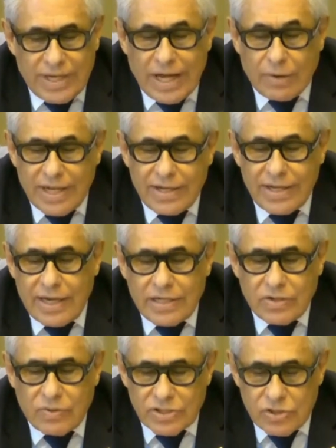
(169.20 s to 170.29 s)
Without
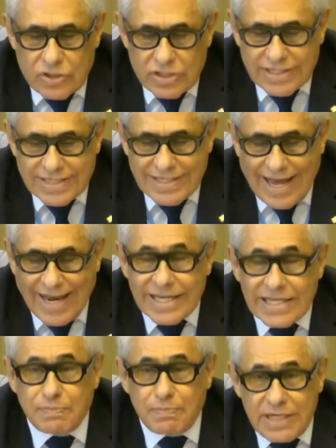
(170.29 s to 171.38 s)
dedicated resources and
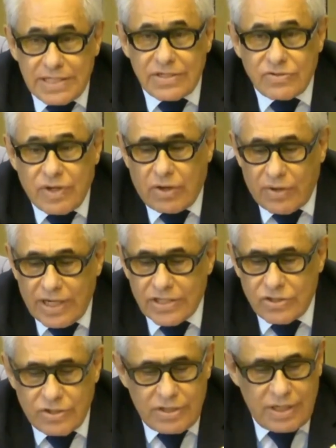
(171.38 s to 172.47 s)
explicit
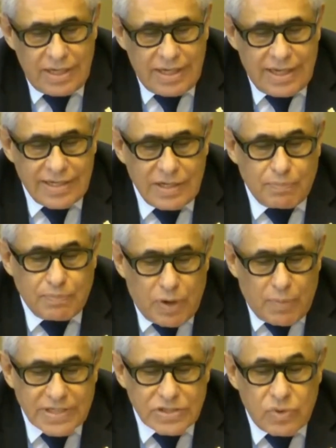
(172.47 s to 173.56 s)
recognition, the
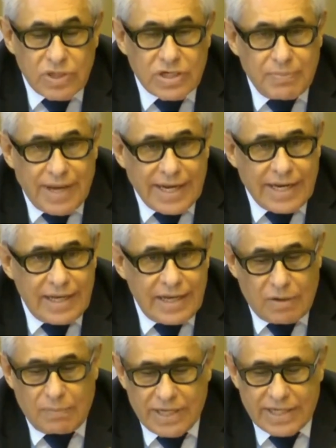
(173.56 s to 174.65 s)
promise will remain
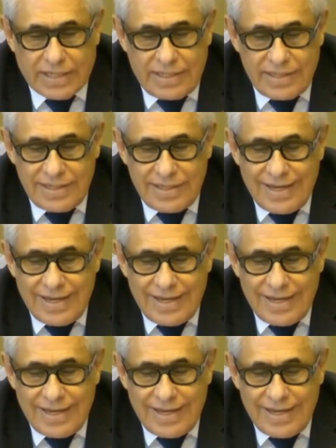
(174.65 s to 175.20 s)
incomplete.